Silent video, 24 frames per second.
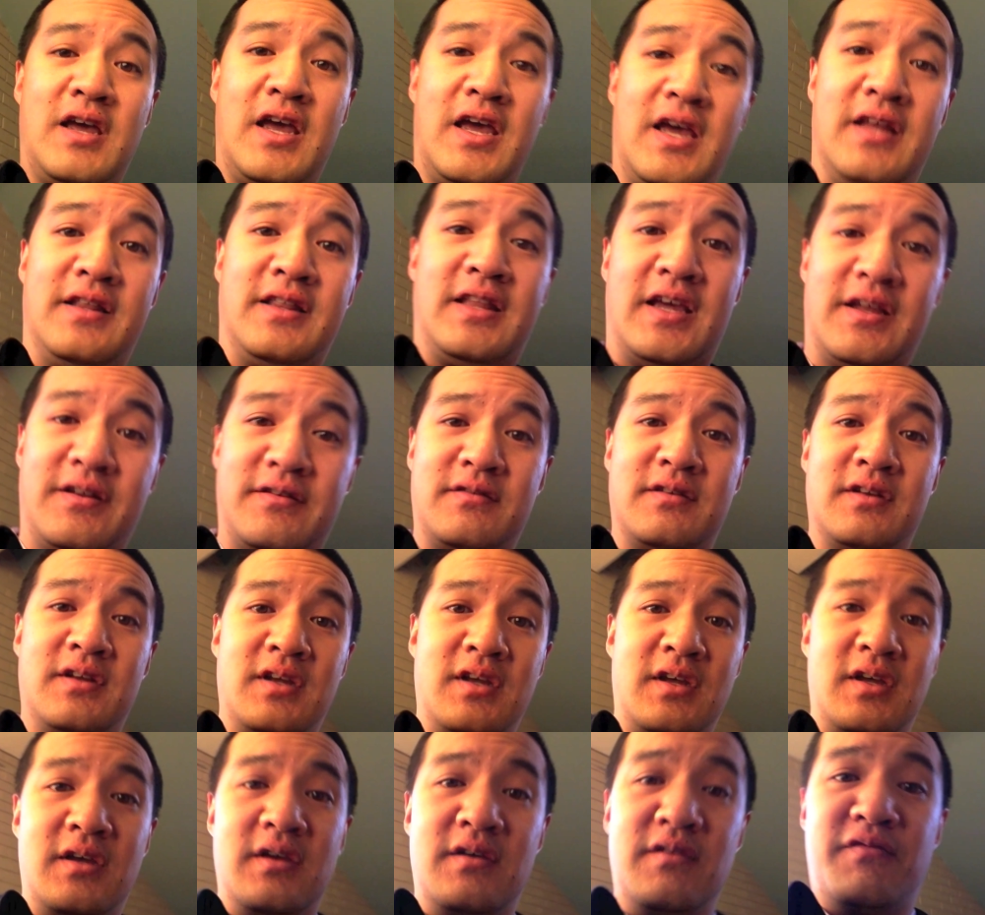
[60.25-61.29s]
and that
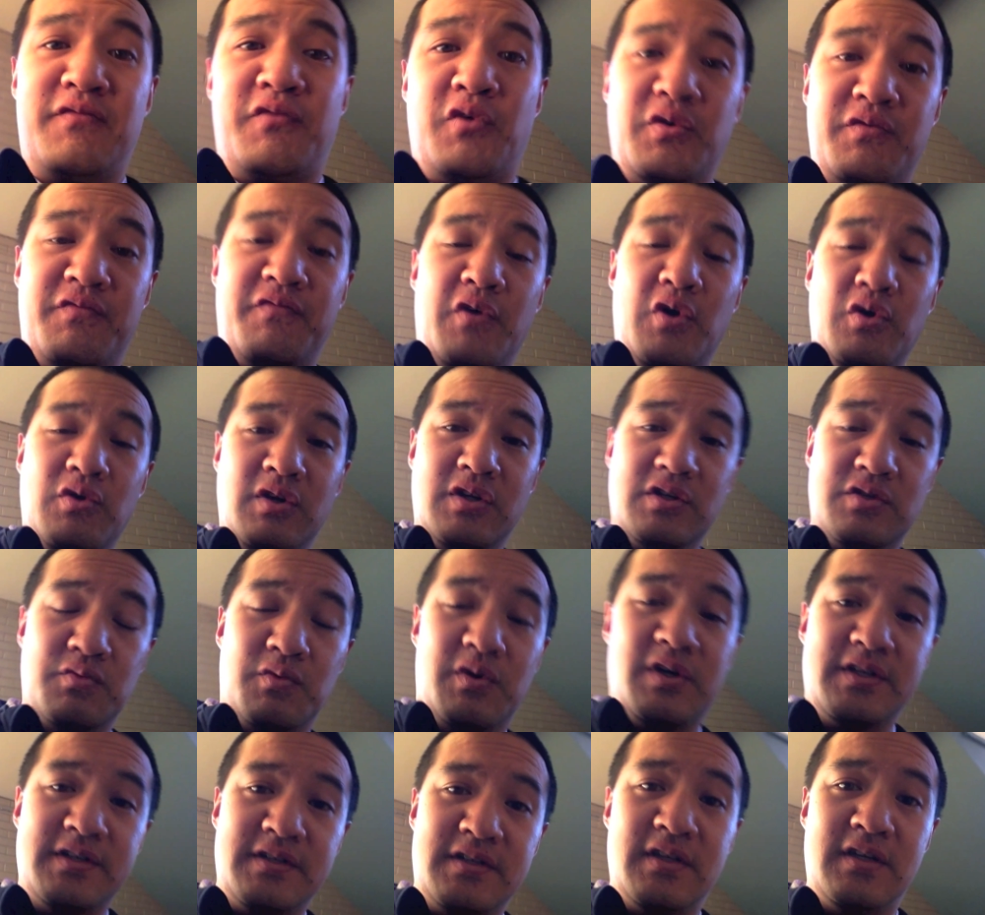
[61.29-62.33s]
Ford Focus
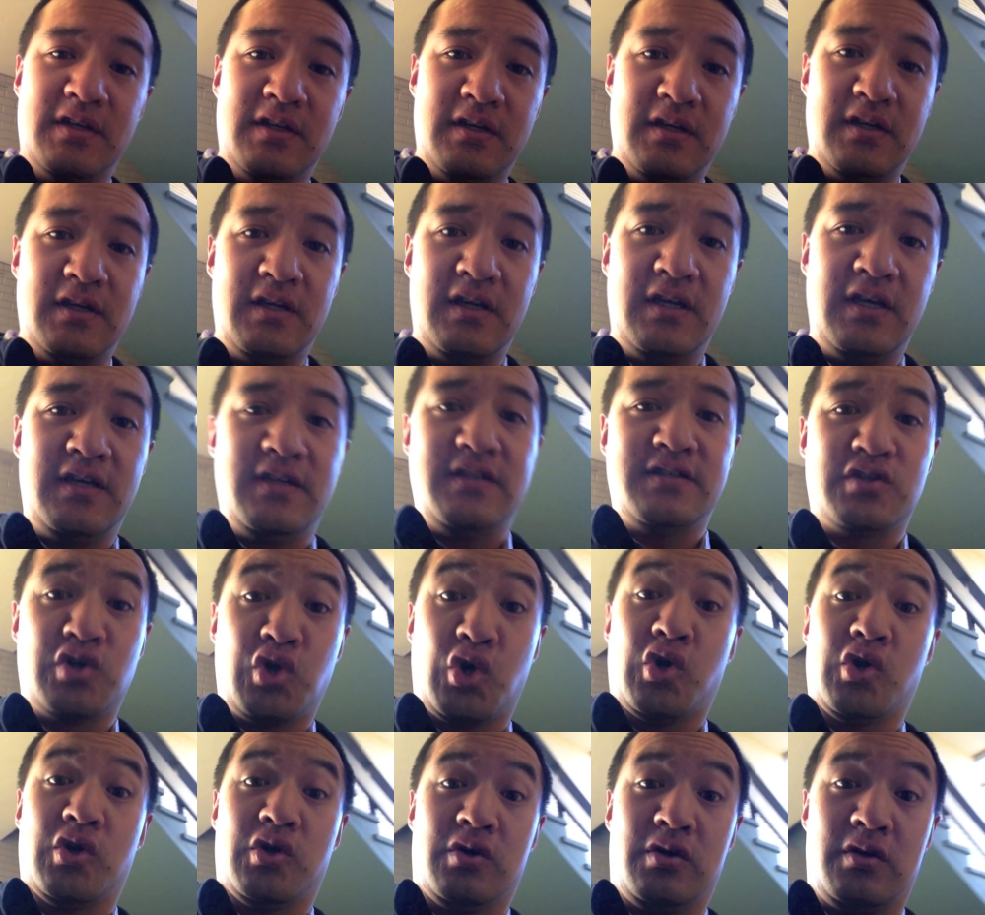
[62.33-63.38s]
was his
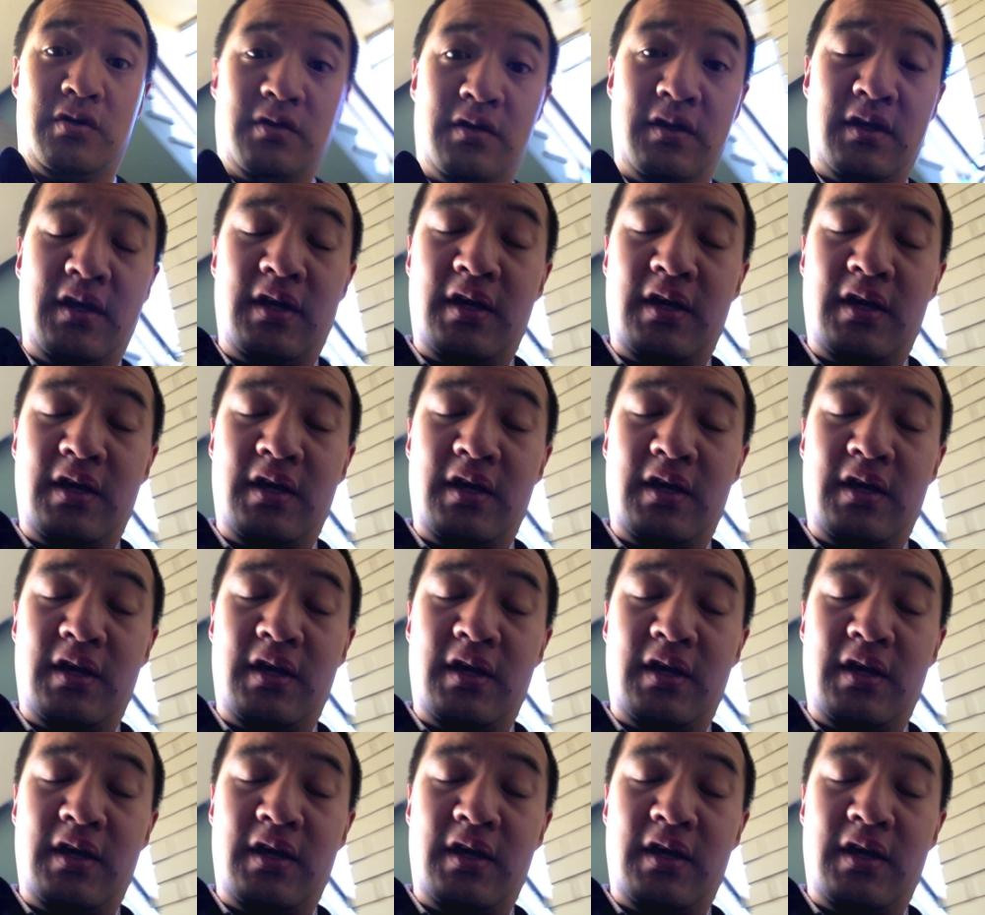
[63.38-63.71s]
girl.